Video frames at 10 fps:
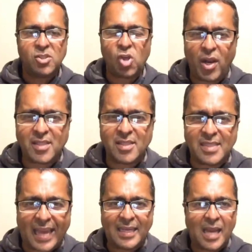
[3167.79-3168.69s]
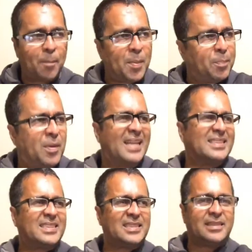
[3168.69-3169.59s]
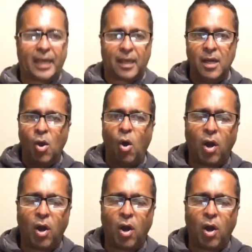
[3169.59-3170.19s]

So all those 9-day people, that stick.